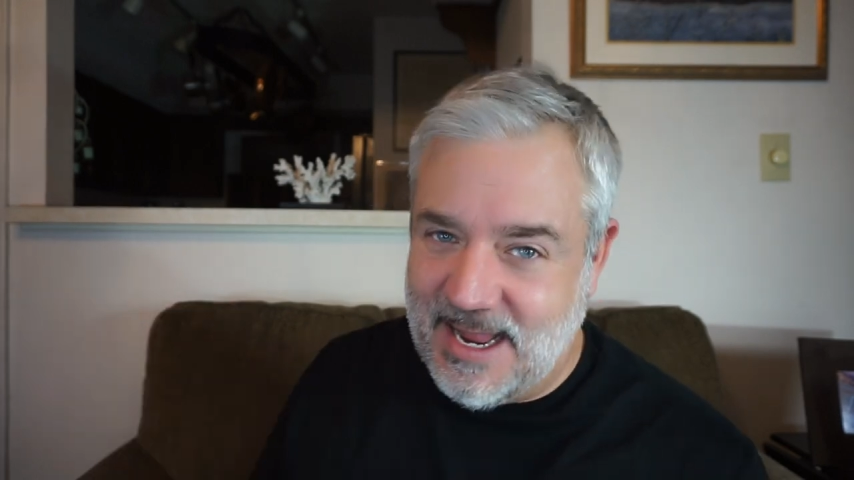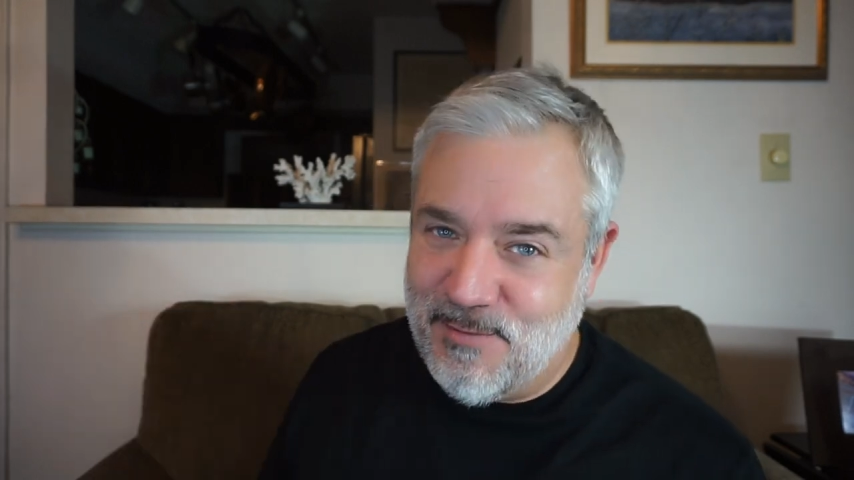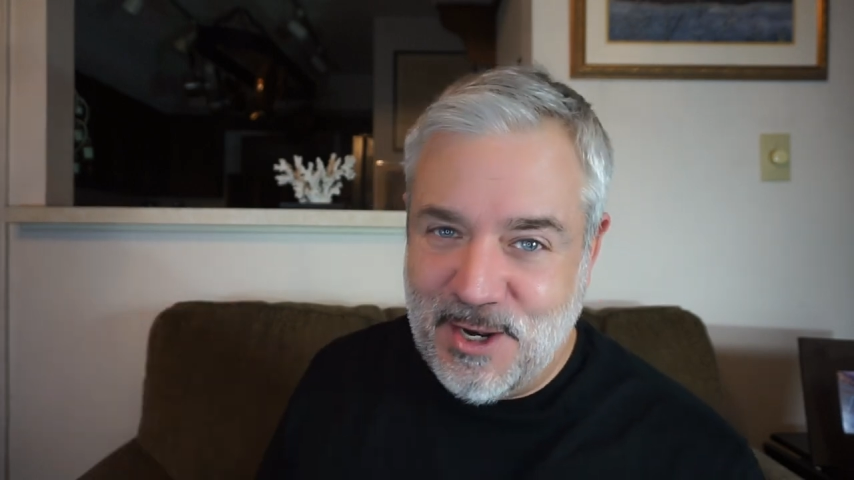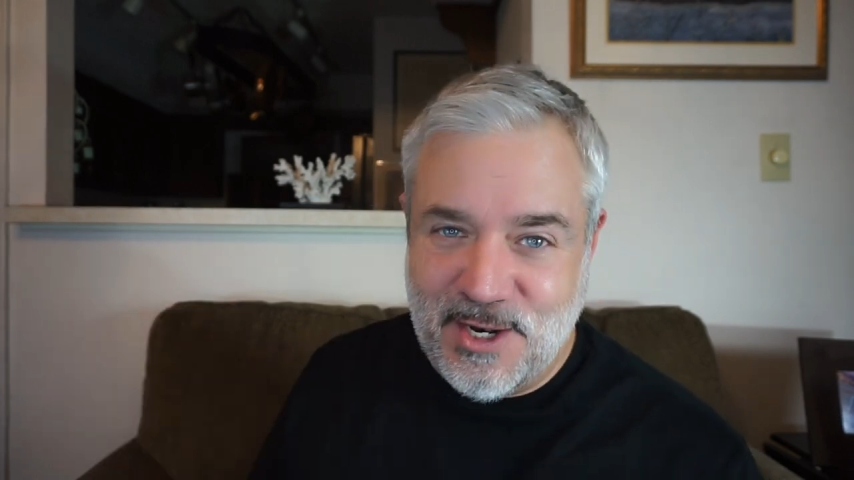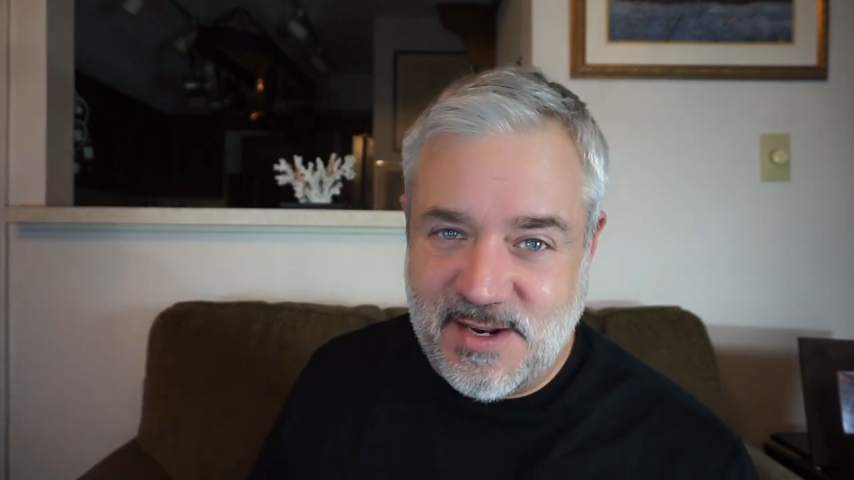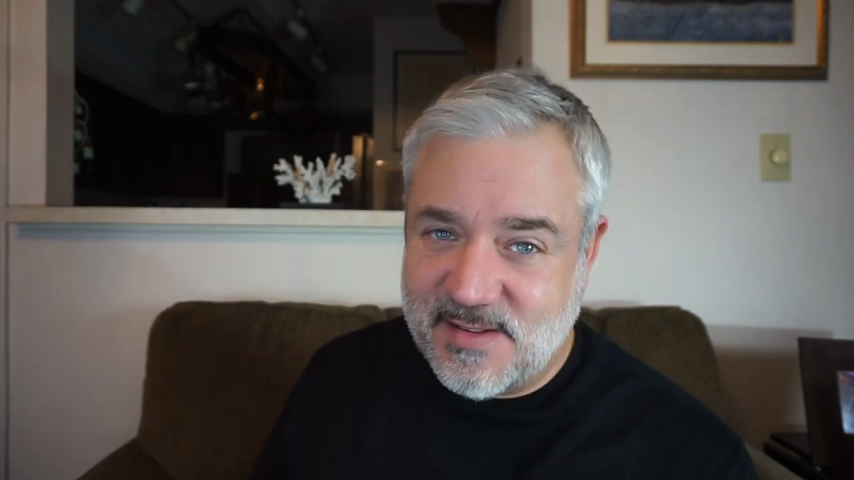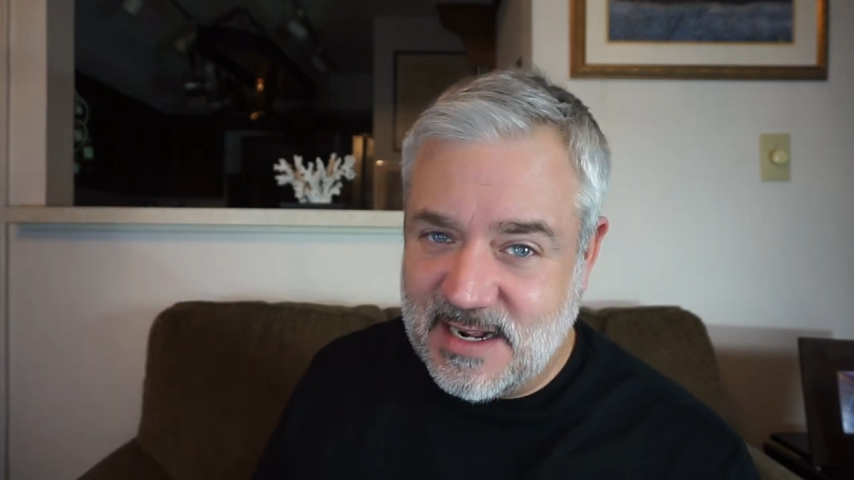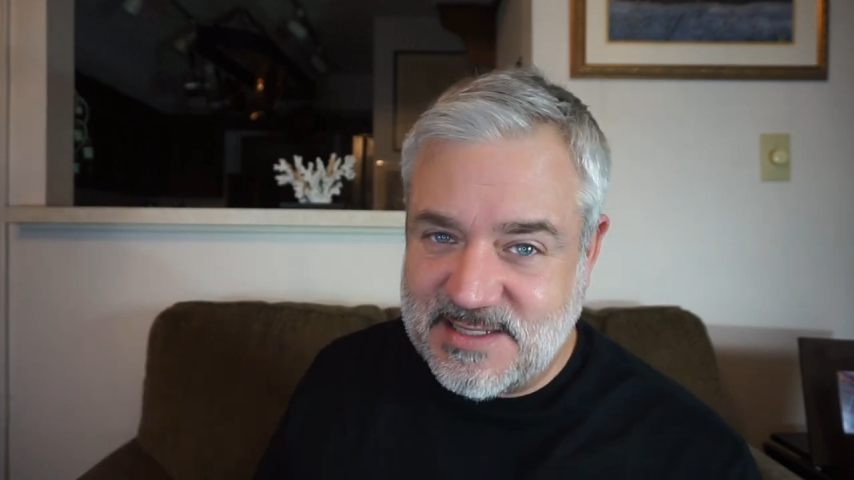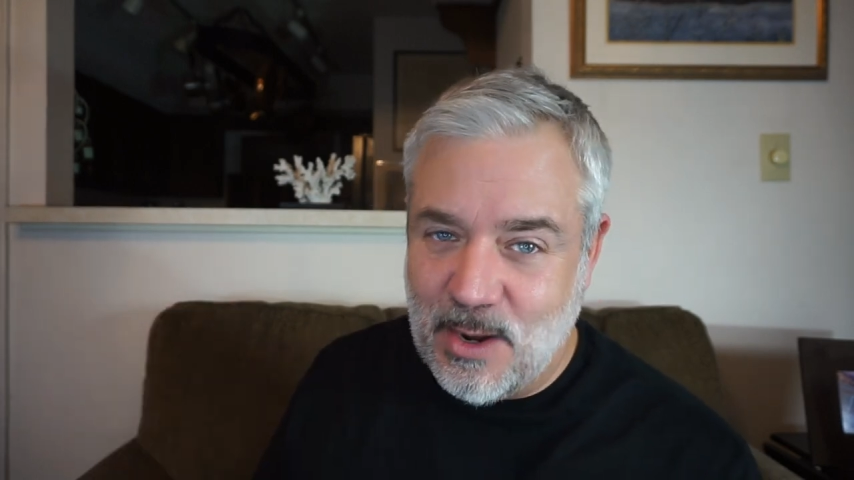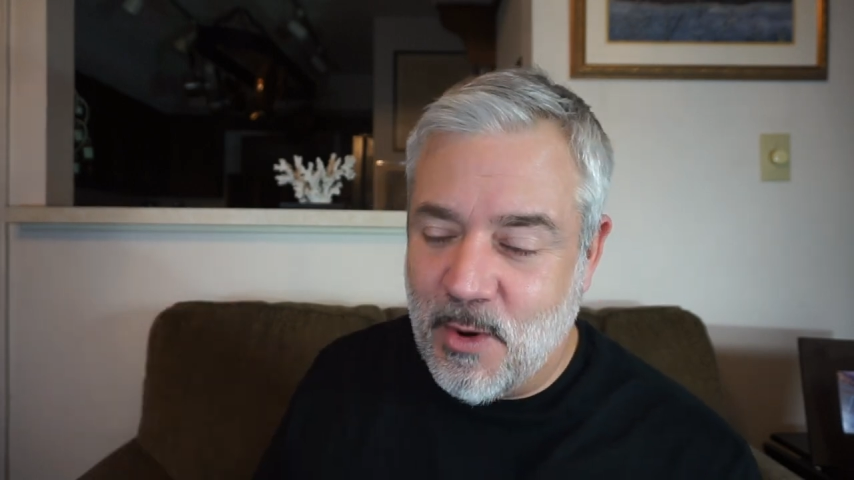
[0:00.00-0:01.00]
even need to
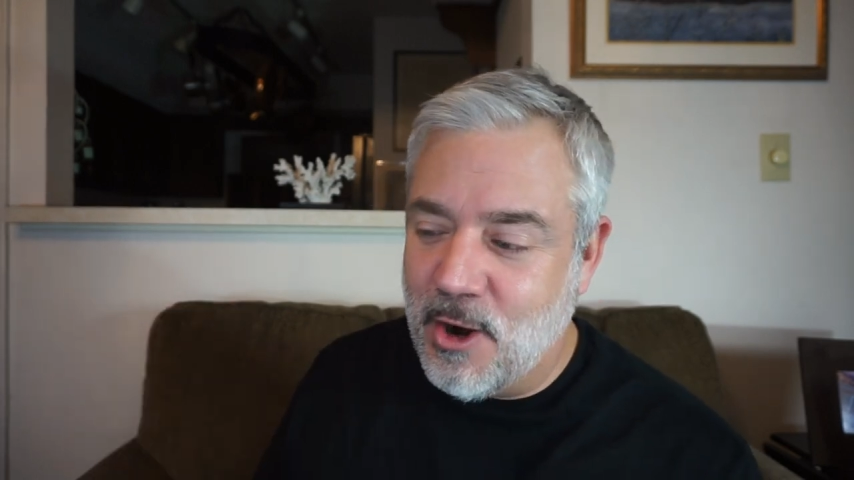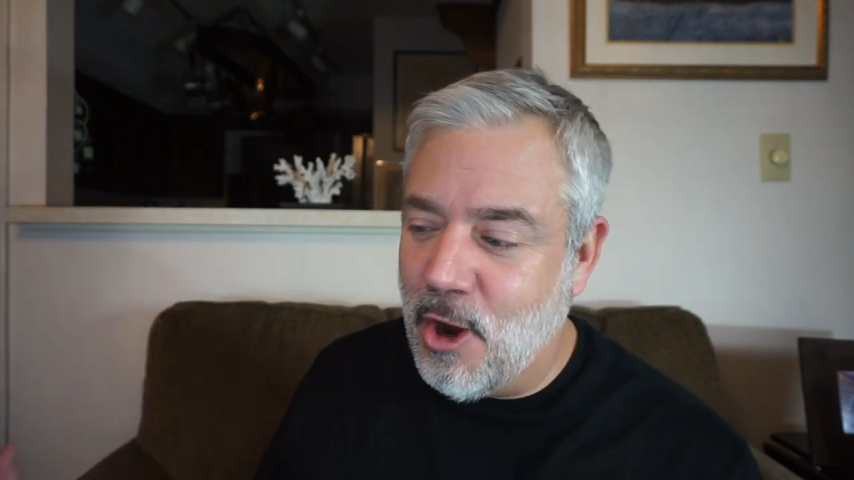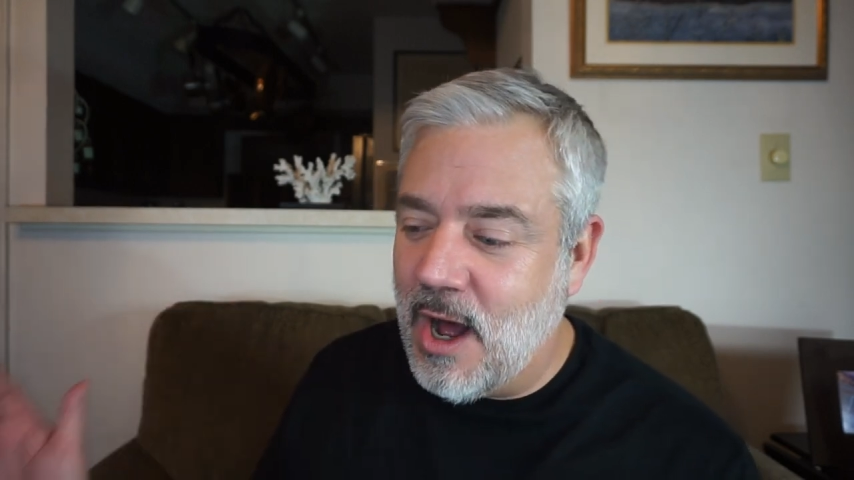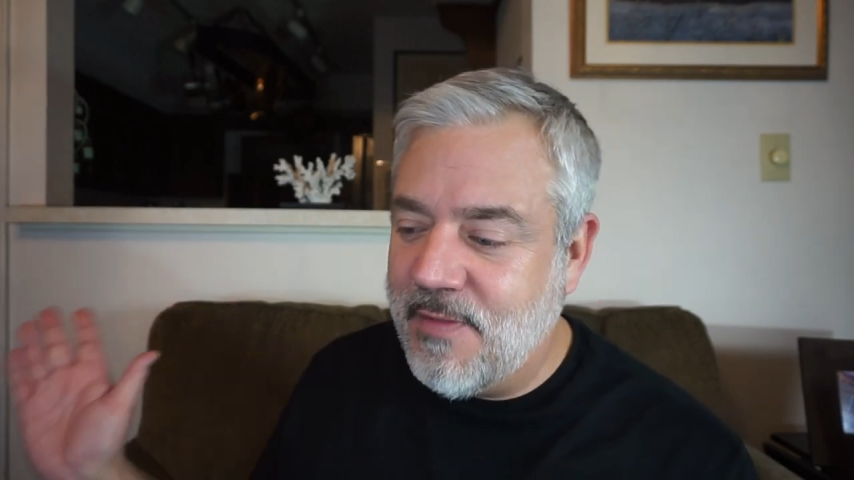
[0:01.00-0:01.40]
discuss that one at all.